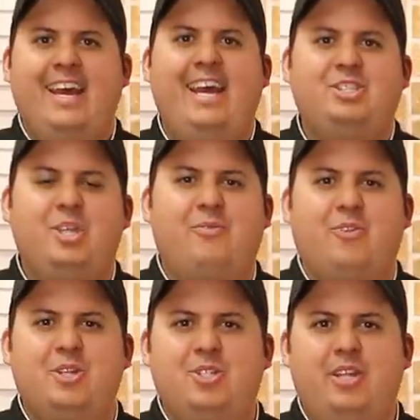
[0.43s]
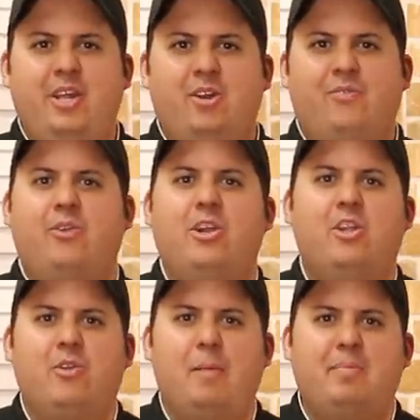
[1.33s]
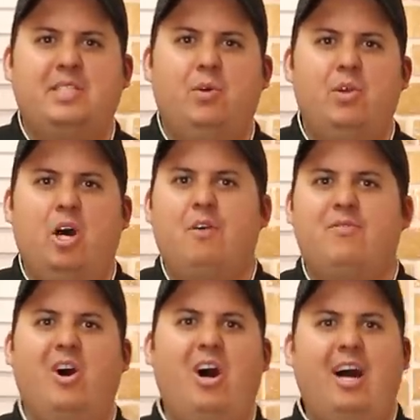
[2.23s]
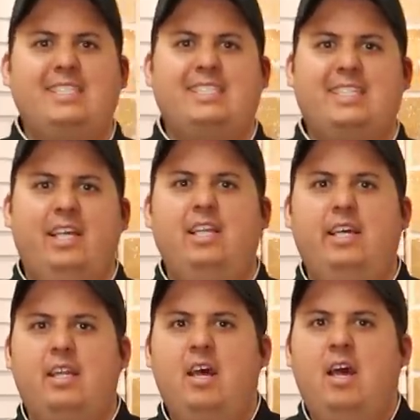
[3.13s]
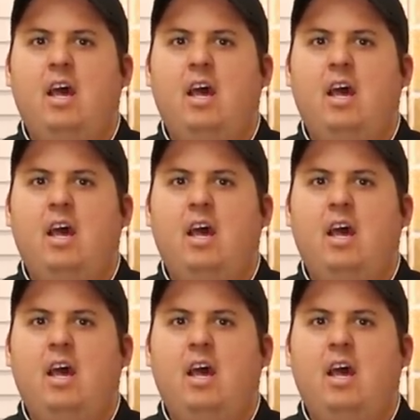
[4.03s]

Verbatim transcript: Hey, Chef Cristian here for another episode of The Hot Skillet.